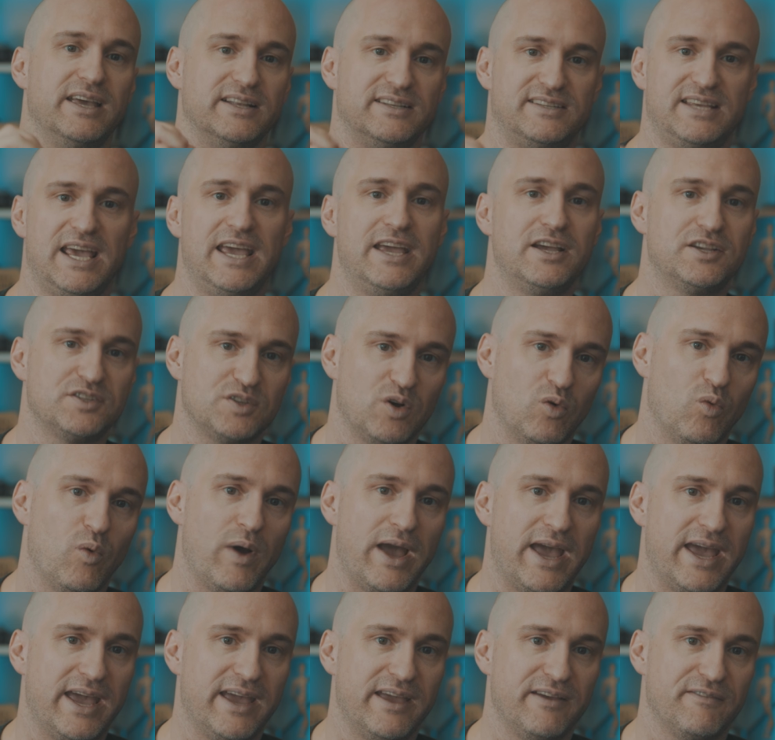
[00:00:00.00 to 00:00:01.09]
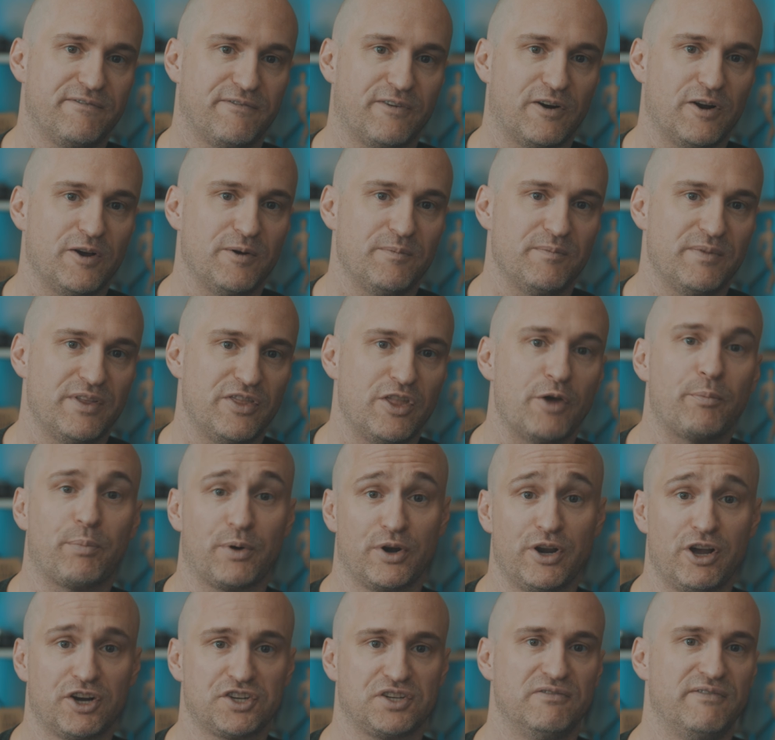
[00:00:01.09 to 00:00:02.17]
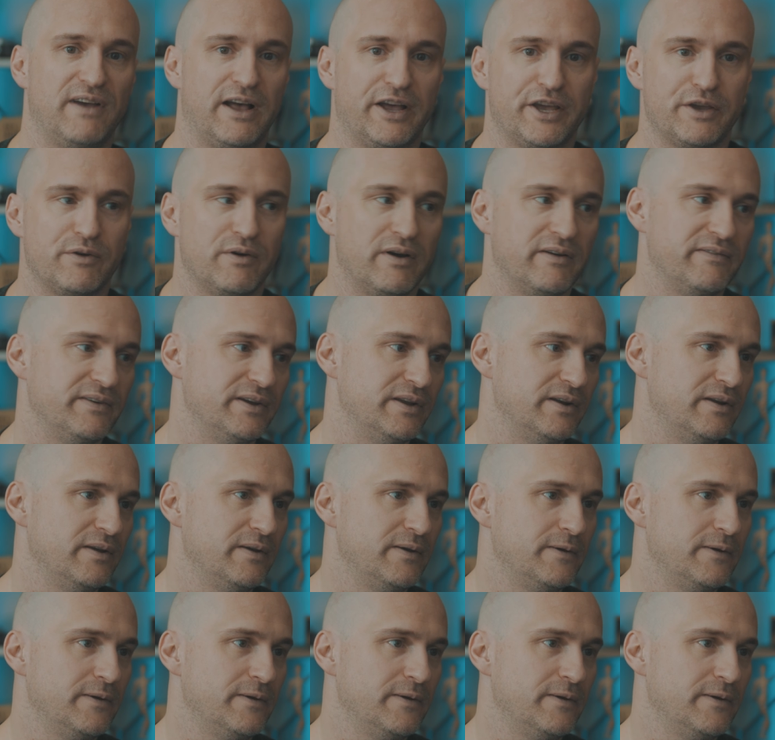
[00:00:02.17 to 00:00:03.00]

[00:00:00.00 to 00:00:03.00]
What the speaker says: it takes away from the production value of it.